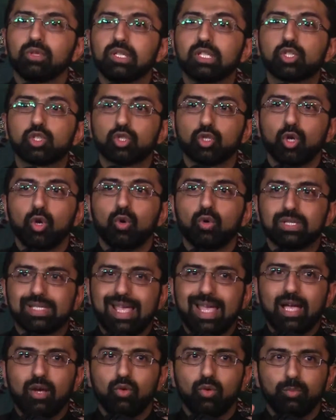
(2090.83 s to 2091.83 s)
This shows
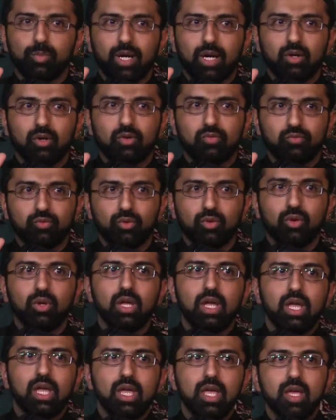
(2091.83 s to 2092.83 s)
how a powerful
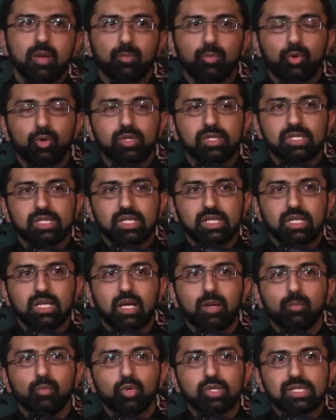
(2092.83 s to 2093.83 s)
person,
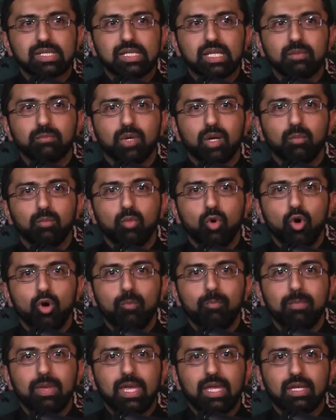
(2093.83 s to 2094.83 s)
a Muslim, a
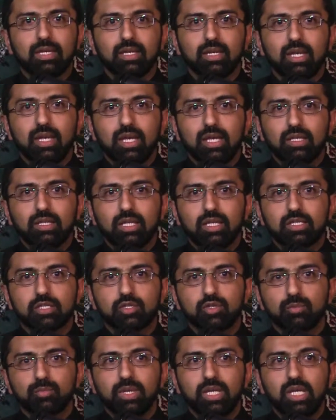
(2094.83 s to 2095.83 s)
mu'min needs
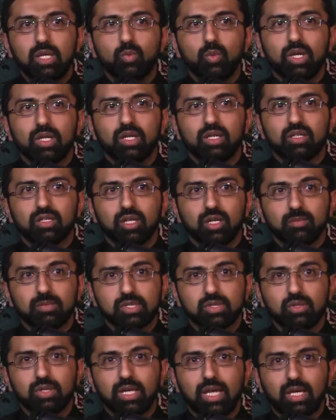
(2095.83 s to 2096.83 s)
to be when it
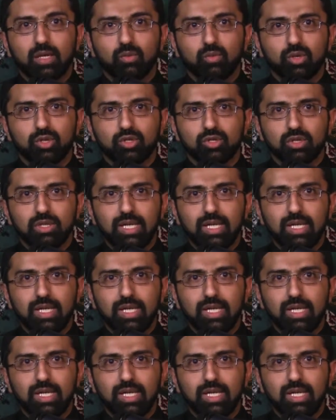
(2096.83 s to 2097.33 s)
comes to language.